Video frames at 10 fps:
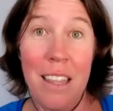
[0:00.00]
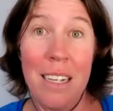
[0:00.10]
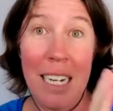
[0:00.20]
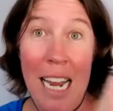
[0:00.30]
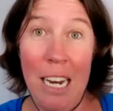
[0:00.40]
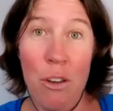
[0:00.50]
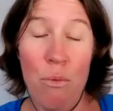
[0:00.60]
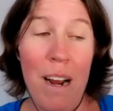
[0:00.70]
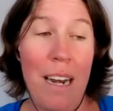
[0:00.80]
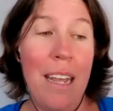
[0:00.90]
things and getting you
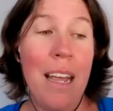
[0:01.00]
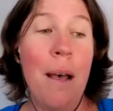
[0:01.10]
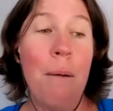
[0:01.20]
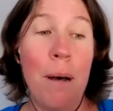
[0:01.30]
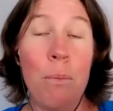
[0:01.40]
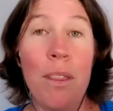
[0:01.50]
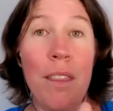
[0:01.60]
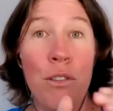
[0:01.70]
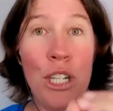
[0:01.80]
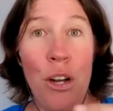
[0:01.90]
ready. But what
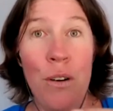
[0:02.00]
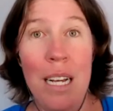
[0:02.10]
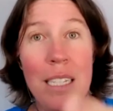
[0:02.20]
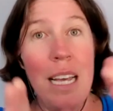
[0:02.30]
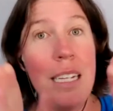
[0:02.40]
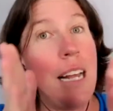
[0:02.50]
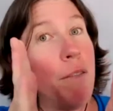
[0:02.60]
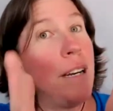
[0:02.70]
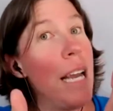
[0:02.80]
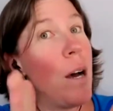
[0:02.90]
they've shown is there's
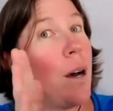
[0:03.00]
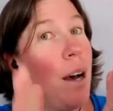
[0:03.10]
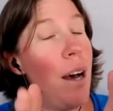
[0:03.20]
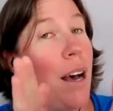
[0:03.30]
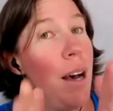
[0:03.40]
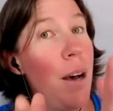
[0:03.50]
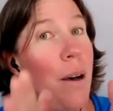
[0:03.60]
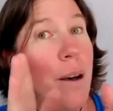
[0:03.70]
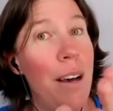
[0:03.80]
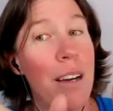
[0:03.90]
definitely a, a
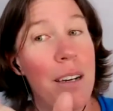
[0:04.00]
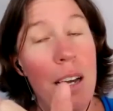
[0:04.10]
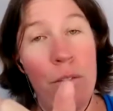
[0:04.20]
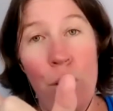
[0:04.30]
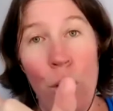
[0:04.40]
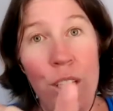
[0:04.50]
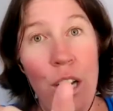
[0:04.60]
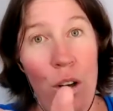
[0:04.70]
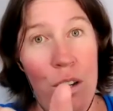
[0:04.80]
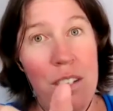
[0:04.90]
kind of
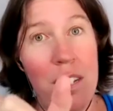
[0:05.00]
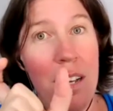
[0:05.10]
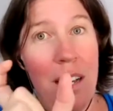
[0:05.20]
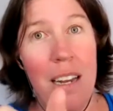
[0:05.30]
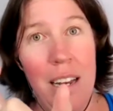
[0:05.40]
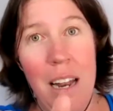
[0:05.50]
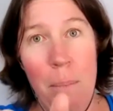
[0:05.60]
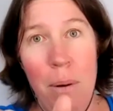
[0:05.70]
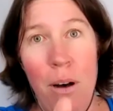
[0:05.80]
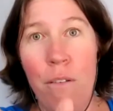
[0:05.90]
Goldilocks
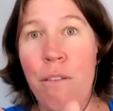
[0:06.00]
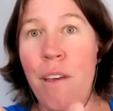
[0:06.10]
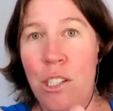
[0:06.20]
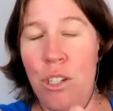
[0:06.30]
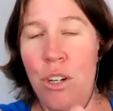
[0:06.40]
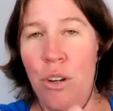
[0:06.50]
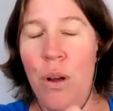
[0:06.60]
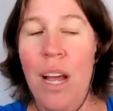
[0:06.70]
number of things to do.